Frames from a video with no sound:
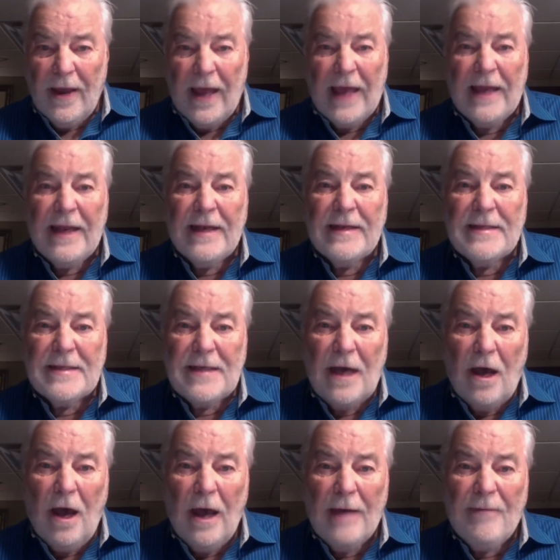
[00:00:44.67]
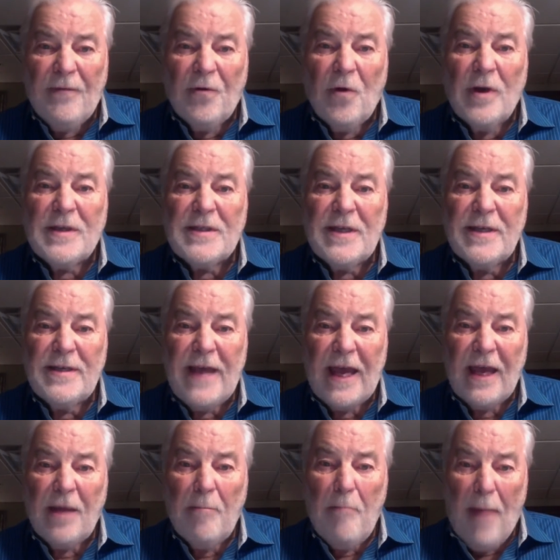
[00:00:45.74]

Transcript: and it is time for us to take